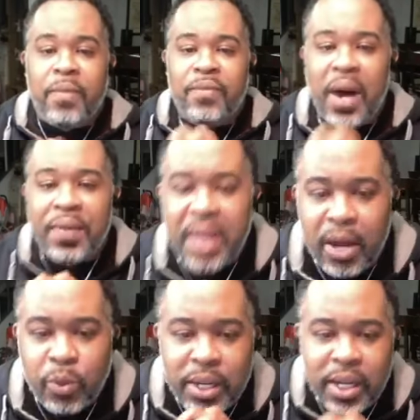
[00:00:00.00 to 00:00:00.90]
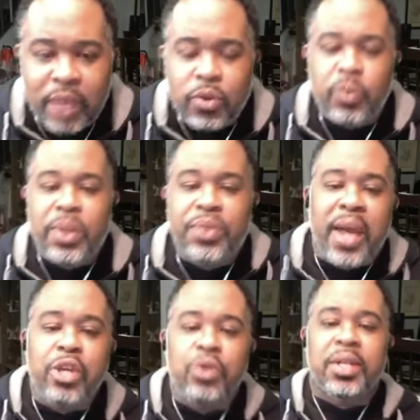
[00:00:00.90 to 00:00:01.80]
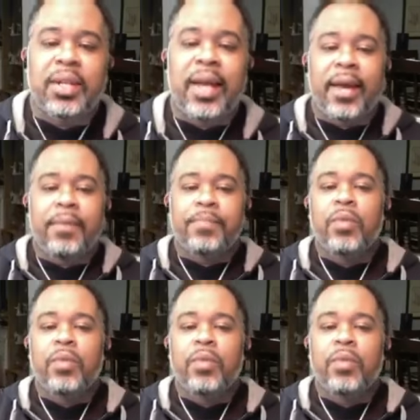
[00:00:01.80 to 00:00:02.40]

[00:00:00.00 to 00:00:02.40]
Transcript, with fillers: Father God, we love you and we thank you tonight